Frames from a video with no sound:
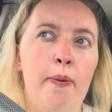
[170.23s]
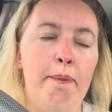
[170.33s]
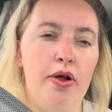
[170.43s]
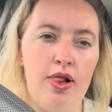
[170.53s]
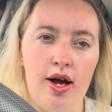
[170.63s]

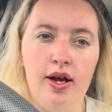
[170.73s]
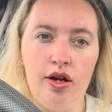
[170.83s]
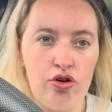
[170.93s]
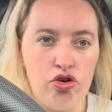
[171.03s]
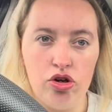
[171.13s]
but
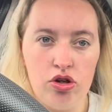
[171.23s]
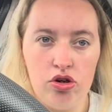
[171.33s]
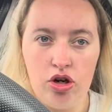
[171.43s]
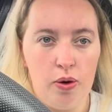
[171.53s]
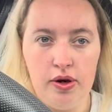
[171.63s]
like just
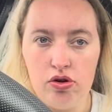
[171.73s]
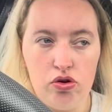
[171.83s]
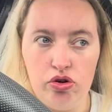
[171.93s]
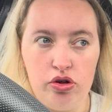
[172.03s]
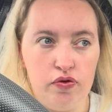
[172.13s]
to go into
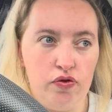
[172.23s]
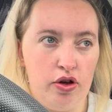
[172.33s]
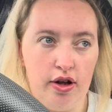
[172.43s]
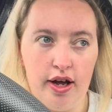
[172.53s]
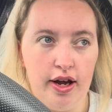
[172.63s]
London
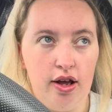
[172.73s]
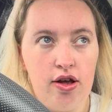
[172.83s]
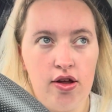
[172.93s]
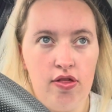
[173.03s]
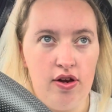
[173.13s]
for
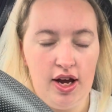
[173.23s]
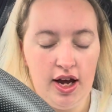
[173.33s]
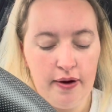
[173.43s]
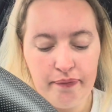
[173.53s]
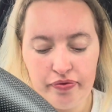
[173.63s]
like the
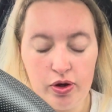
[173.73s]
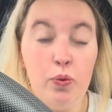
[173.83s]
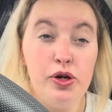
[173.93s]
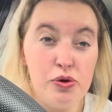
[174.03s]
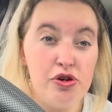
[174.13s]
day,
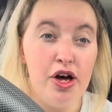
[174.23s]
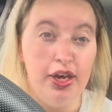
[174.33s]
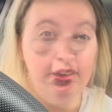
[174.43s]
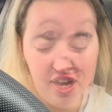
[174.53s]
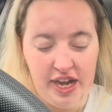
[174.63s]
which was
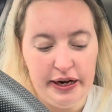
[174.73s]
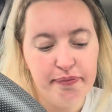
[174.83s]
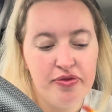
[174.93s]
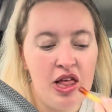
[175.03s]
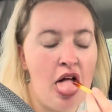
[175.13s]
nice. Great.
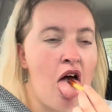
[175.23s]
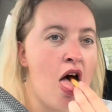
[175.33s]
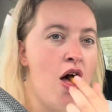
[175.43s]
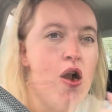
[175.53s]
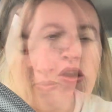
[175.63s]

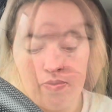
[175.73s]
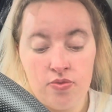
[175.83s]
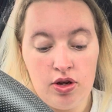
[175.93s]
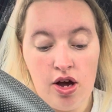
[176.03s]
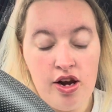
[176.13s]

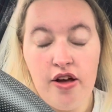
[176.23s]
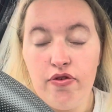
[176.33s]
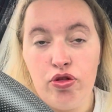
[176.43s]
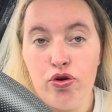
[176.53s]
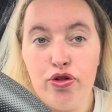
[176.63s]
I
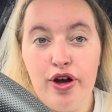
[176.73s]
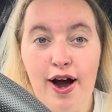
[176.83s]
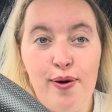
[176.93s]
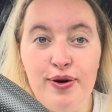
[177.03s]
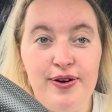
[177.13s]
never thought that
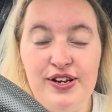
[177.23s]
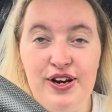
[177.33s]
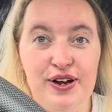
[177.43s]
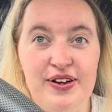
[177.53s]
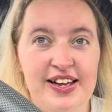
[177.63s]
I would, you
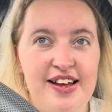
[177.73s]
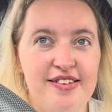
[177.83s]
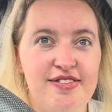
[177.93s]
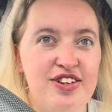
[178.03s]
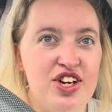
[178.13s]
know, get
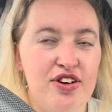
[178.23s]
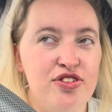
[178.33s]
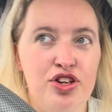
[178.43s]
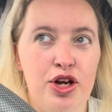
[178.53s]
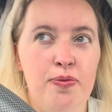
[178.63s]
the
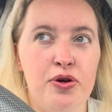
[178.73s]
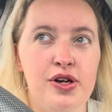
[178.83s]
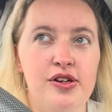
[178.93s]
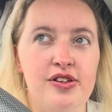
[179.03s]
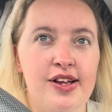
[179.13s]
chance to,
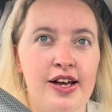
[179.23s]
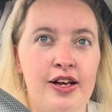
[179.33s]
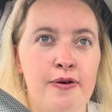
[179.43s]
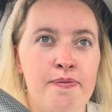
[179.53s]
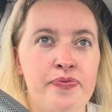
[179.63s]
because
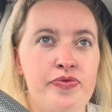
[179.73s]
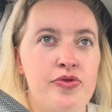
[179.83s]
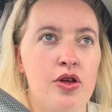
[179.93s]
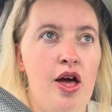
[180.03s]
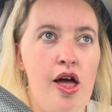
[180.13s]
like
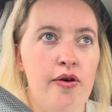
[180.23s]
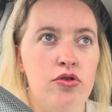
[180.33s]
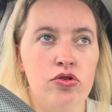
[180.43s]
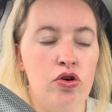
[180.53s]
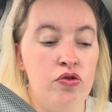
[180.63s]

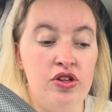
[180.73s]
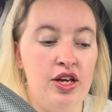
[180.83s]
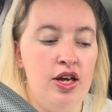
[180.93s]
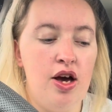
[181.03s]
obviously